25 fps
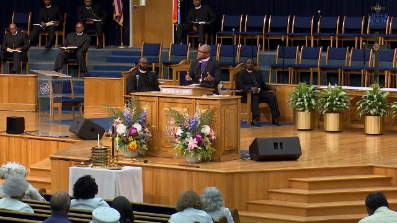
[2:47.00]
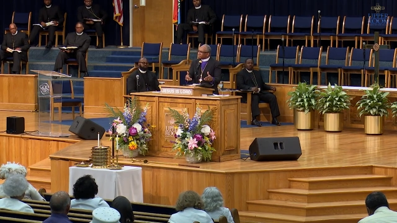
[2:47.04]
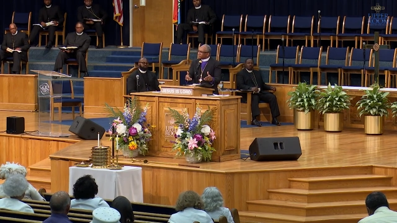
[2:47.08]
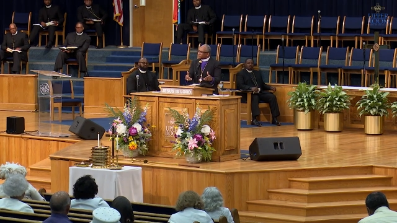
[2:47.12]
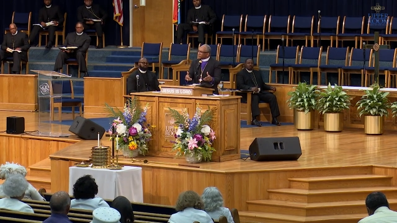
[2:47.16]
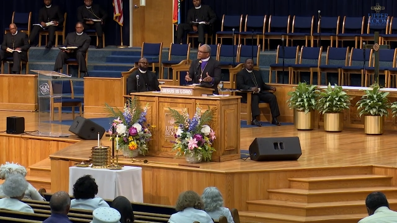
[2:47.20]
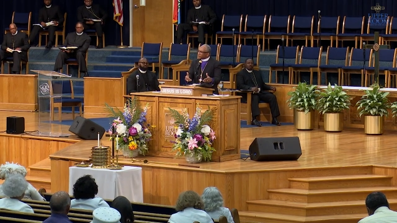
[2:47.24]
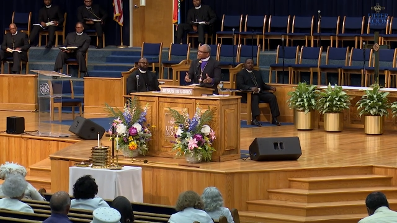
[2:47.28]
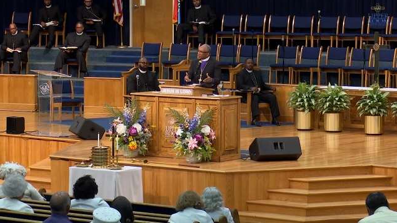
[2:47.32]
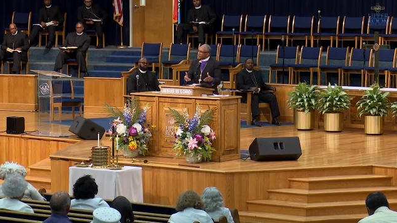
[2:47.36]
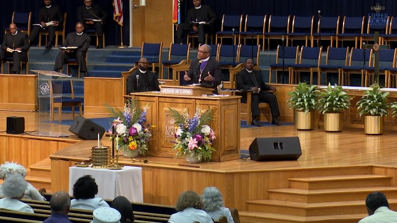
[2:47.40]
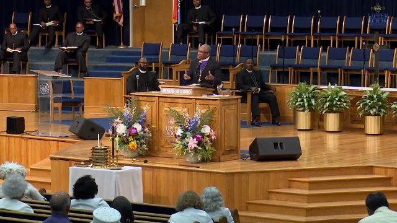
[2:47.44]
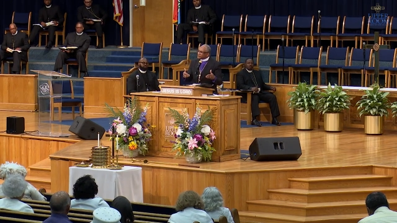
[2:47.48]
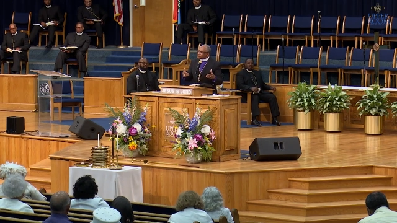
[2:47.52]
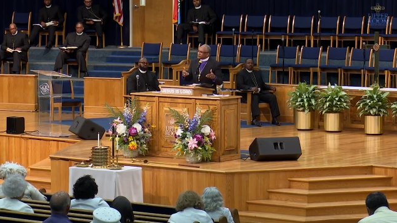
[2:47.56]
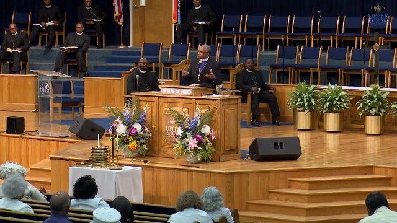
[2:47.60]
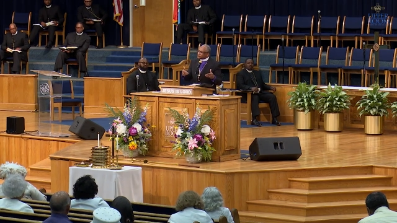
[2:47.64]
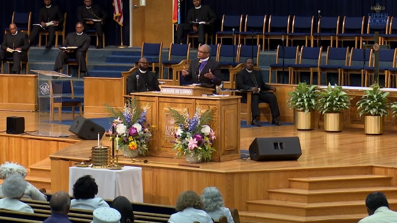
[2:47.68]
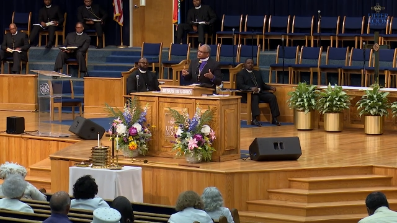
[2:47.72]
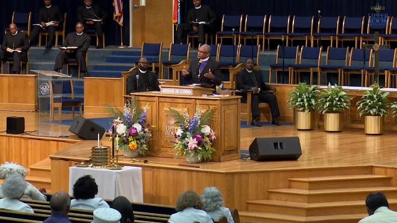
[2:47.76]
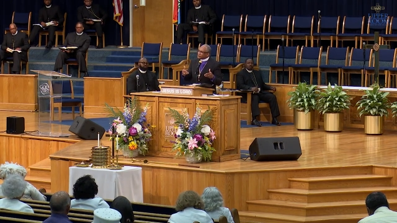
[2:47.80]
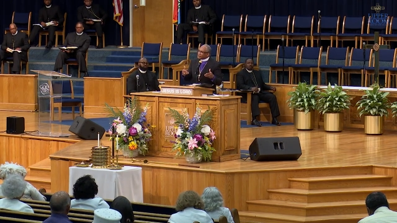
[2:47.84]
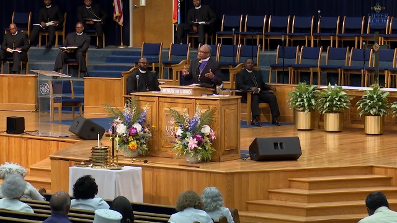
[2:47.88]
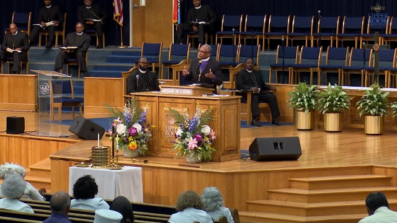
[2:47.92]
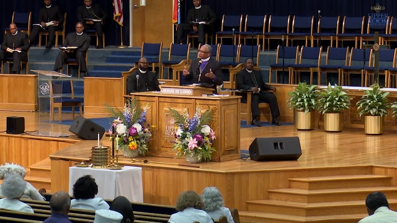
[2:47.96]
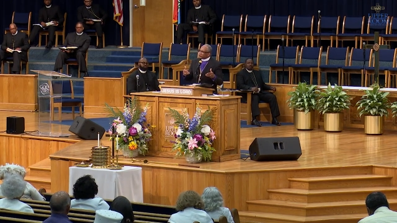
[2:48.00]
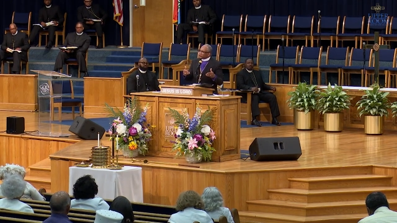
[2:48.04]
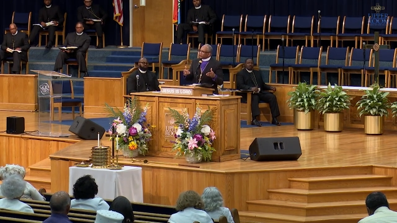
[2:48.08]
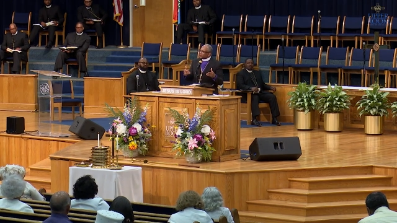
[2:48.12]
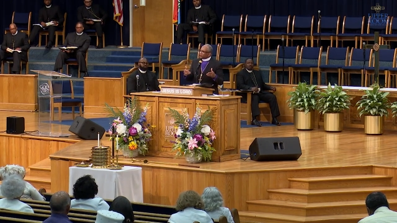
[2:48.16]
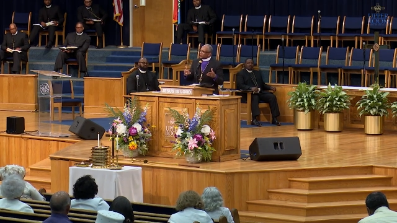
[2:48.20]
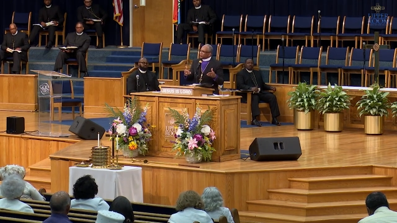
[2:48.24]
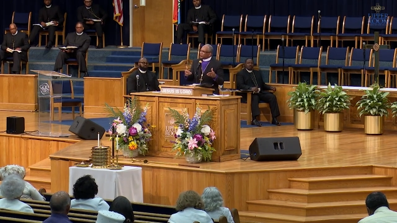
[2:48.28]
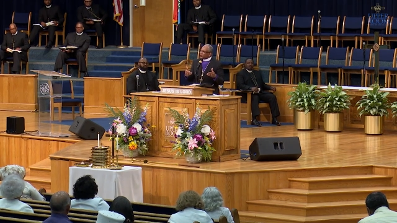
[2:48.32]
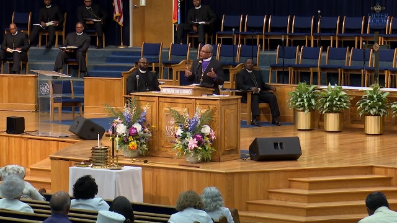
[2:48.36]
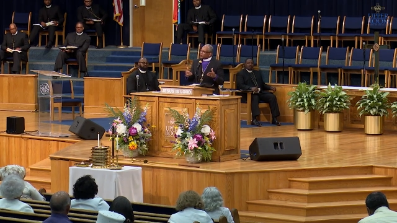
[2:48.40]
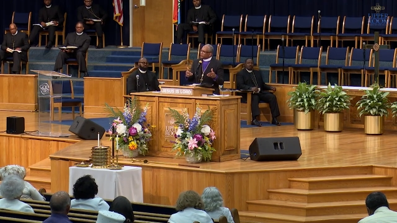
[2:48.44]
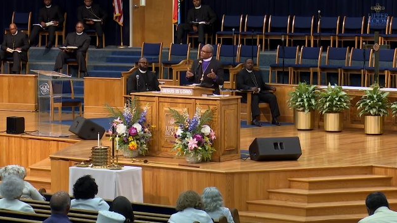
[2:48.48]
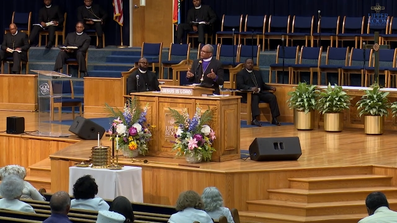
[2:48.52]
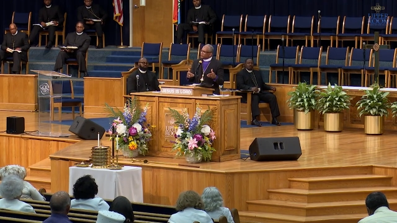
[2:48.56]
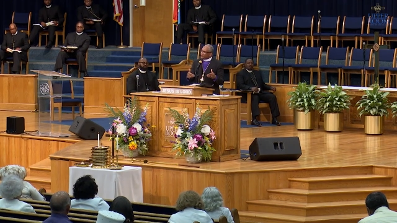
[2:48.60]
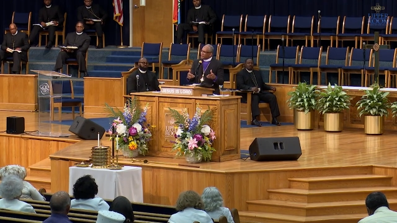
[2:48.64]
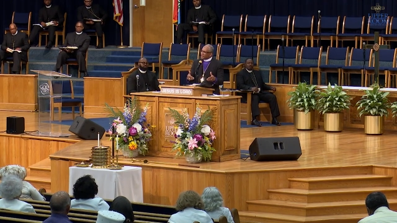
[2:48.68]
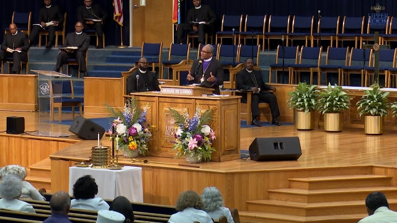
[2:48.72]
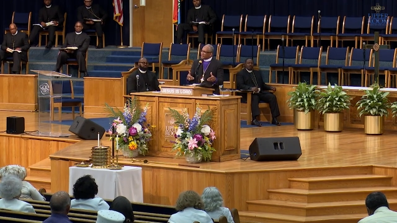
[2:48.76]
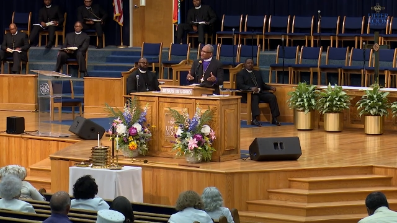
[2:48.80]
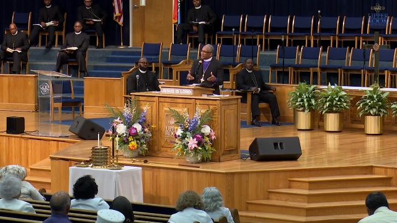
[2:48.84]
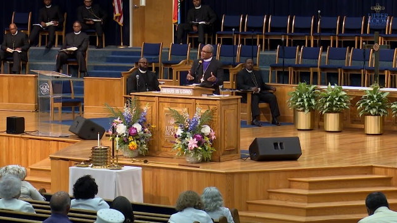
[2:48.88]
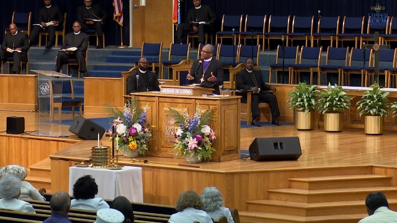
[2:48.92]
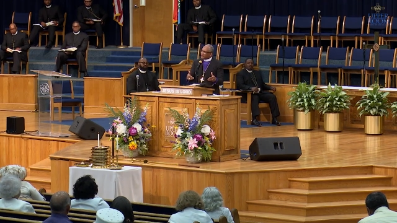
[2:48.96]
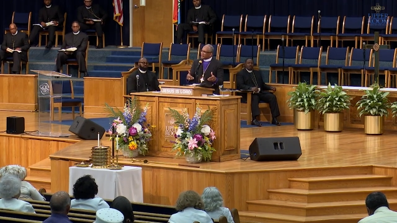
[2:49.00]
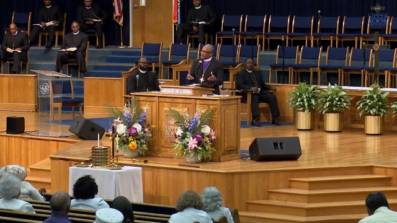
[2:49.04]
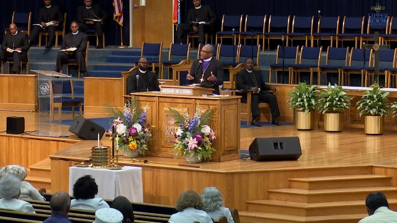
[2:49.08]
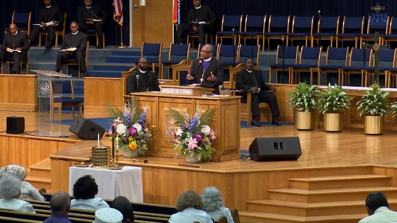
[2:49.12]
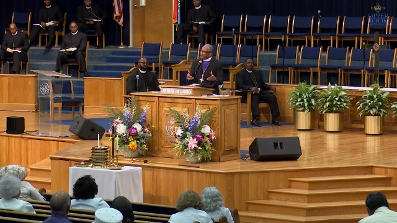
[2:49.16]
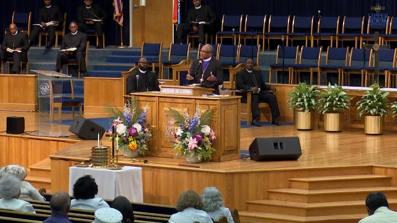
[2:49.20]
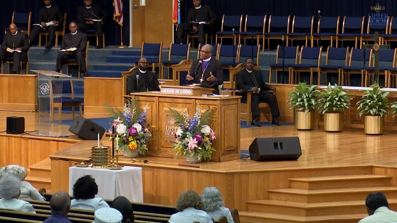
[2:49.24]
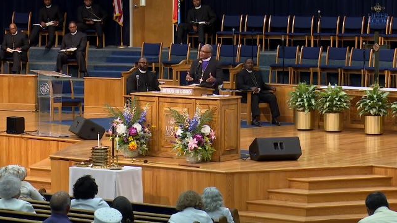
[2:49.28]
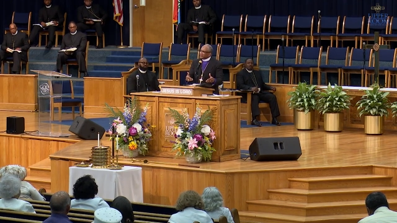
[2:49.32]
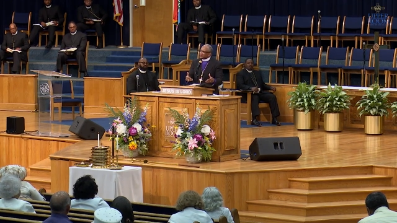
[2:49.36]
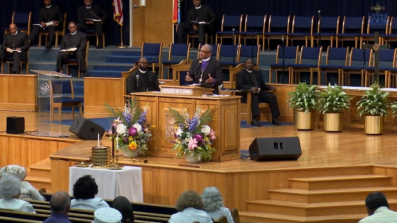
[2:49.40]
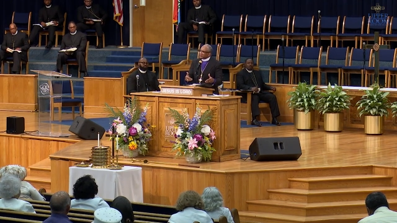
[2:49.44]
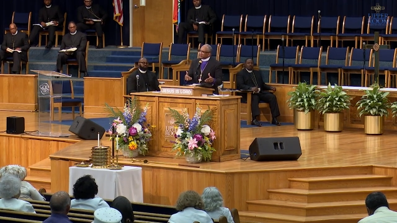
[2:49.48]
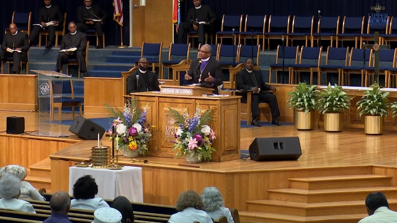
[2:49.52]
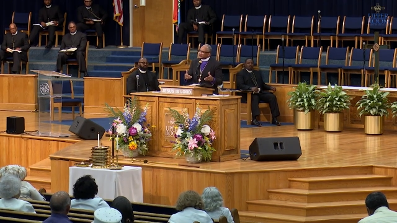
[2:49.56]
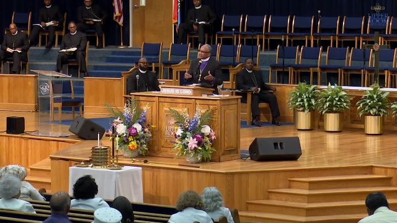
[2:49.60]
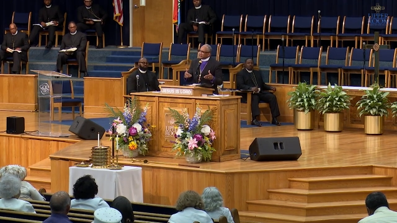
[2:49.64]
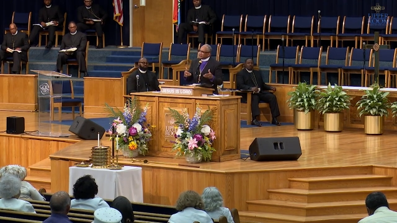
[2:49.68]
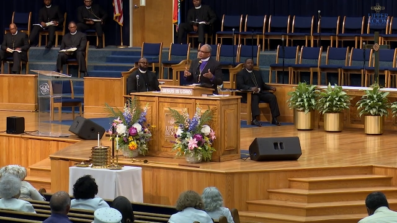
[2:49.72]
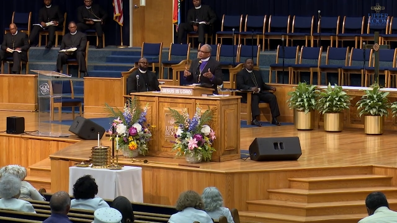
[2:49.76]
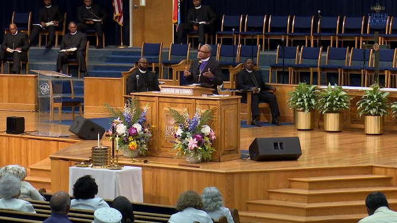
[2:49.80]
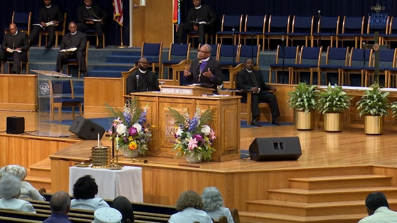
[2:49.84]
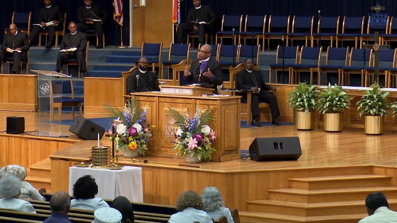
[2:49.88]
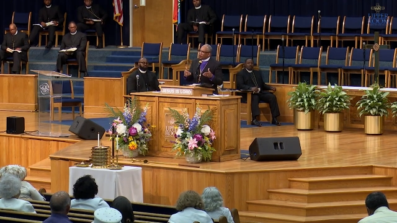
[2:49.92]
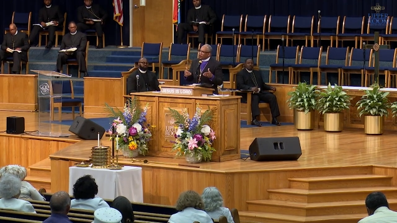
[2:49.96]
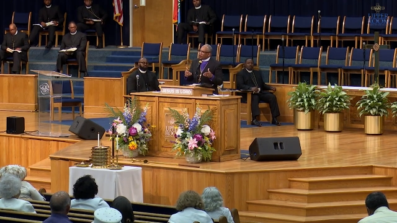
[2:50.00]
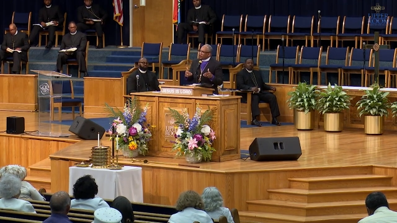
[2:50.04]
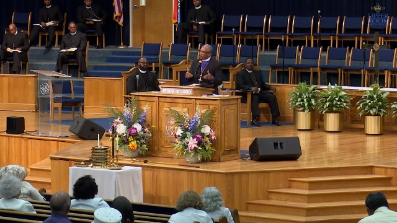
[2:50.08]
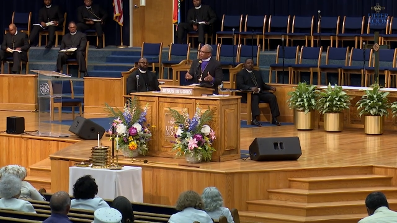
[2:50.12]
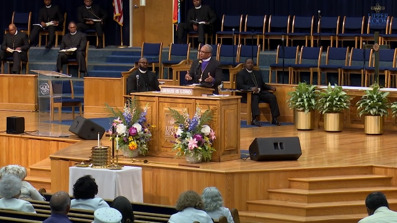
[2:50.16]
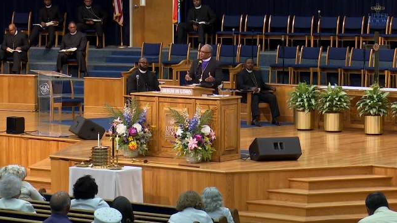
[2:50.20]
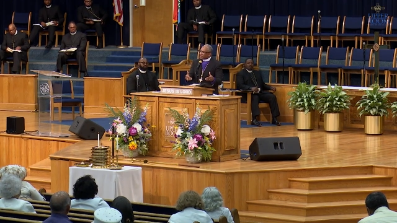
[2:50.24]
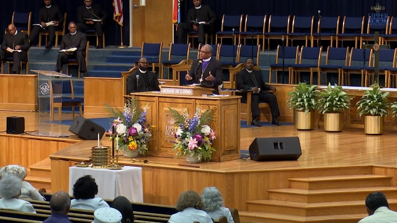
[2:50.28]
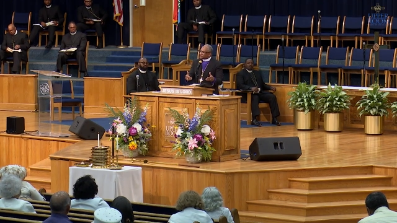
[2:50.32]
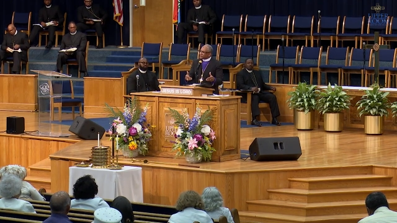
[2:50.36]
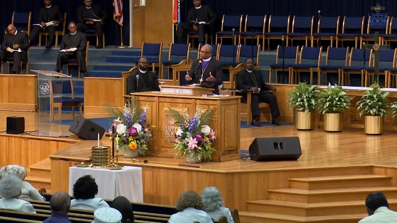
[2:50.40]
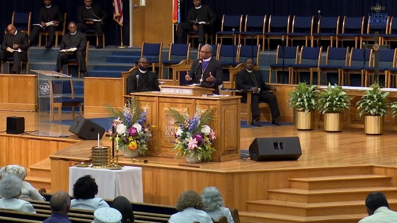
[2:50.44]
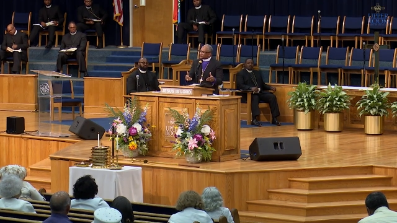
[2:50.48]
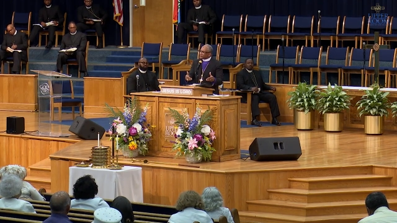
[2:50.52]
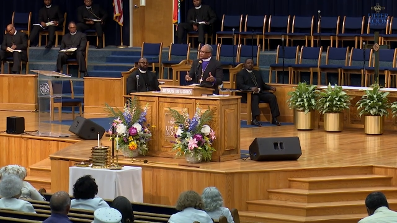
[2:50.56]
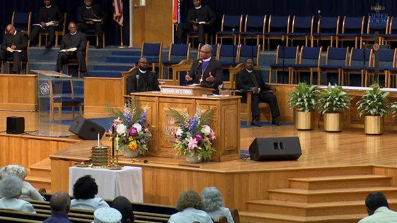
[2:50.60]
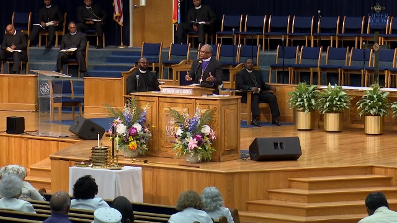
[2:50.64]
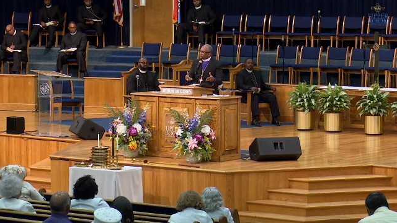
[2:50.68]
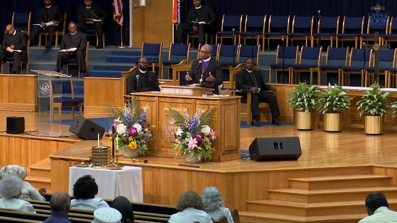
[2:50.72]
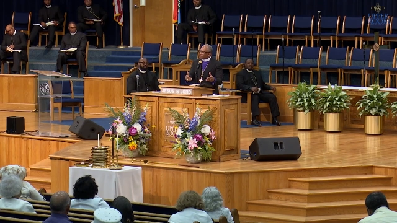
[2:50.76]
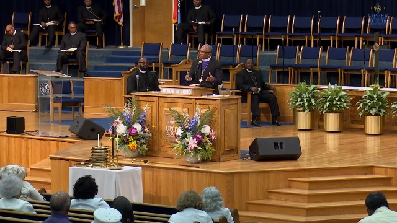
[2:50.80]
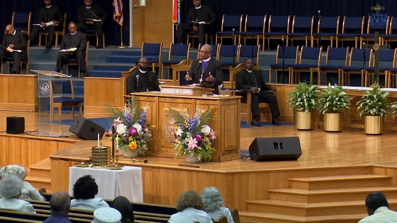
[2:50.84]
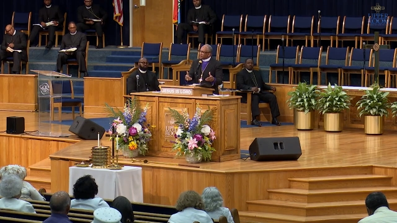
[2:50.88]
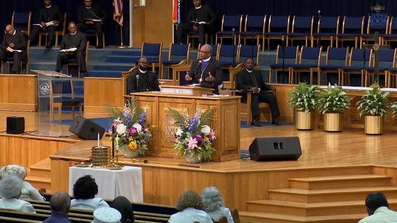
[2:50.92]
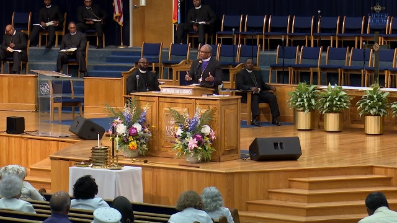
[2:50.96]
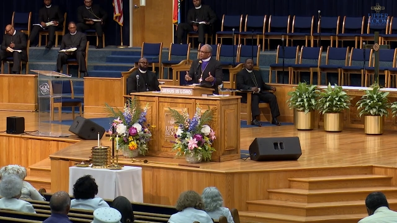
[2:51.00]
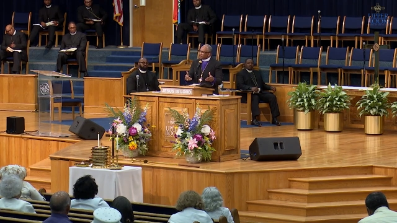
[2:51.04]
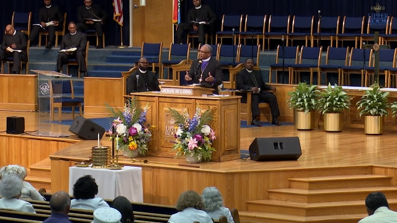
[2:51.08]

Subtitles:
Nobody's mouth can be seen.